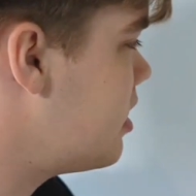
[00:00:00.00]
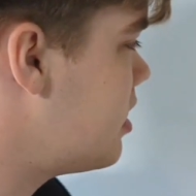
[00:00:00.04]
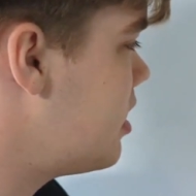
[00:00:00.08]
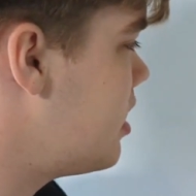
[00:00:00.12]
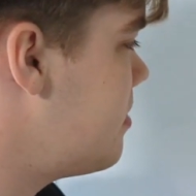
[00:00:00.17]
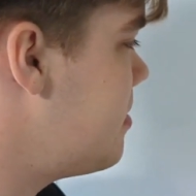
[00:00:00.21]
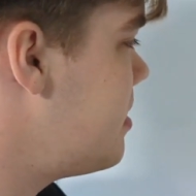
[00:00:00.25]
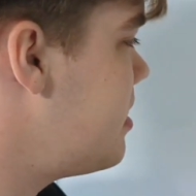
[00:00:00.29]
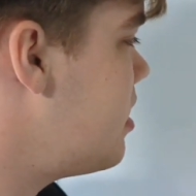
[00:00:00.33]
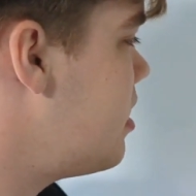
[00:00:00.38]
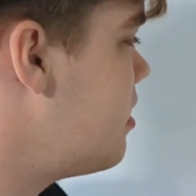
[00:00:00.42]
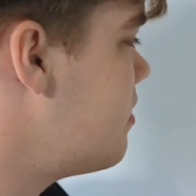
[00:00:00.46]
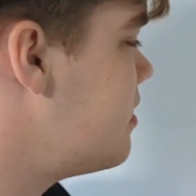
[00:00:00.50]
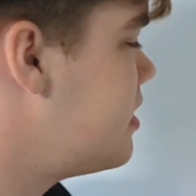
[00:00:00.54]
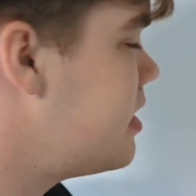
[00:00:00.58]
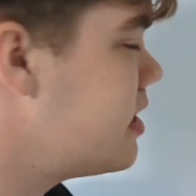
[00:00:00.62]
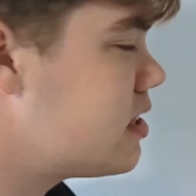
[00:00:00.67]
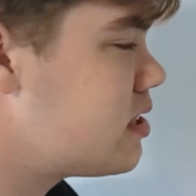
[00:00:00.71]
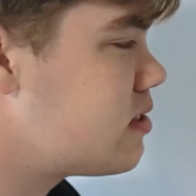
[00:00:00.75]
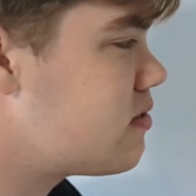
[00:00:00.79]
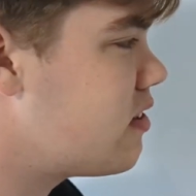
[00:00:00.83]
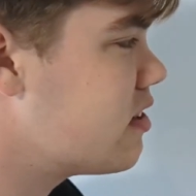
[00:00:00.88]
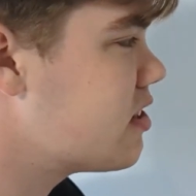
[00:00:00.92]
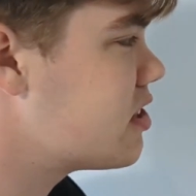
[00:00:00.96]
the limit of
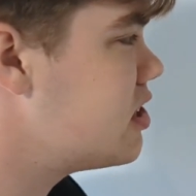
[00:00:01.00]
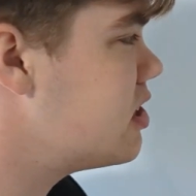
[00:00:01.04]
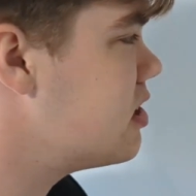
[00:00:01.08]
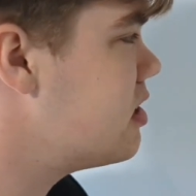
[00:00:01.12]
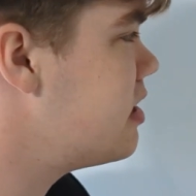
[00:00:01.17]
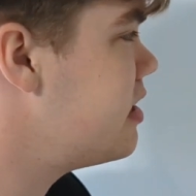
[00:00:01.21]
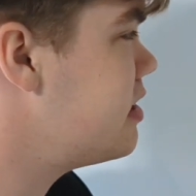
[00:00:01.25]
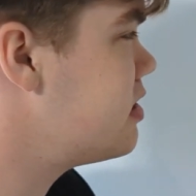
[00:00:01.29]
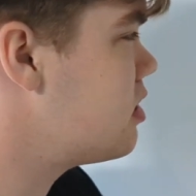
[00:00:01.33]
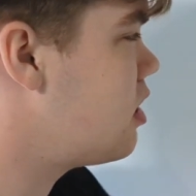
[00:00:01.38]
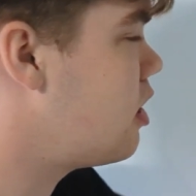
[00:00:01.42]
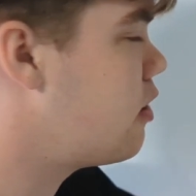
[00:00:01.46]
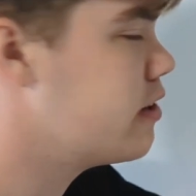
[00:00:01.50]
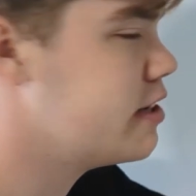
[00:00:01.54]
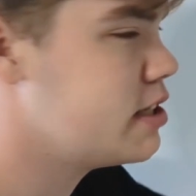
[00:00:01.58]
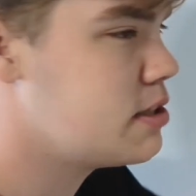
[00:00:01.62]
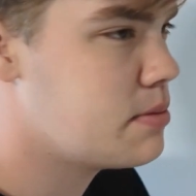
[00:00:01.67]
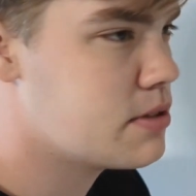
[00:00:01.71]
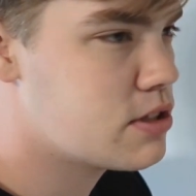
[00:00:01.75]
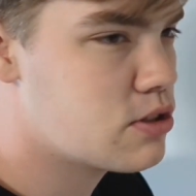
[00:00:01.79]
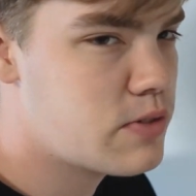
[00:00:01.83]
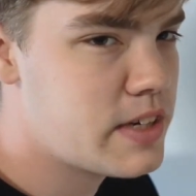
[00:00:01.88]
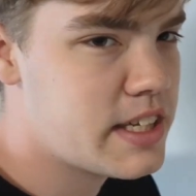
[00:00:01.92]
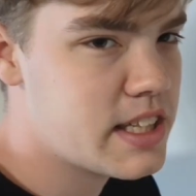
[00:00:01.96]
this function is
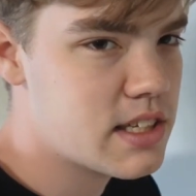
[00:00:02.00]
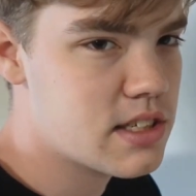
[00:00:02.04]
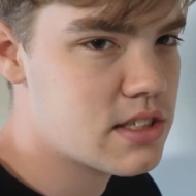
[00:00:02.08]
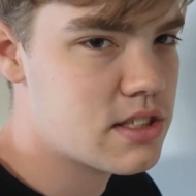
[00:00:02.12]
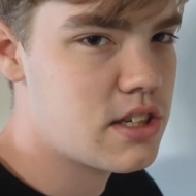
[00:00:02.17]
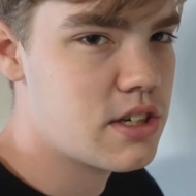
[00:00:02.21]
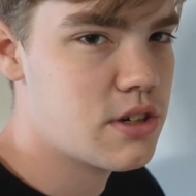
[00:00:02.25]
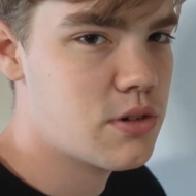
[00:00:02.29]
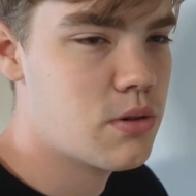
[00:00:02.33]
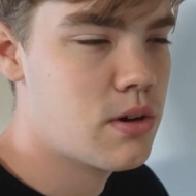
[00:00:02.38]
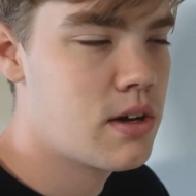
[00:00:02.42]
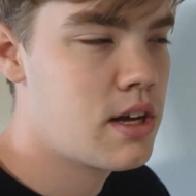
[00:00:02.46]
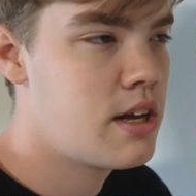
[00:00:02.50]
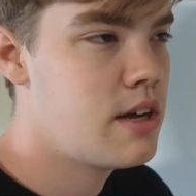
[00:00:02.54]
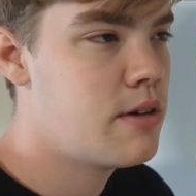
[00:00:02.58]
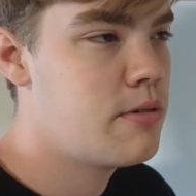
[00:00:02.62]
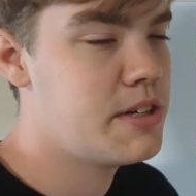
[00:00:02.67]
always between these two,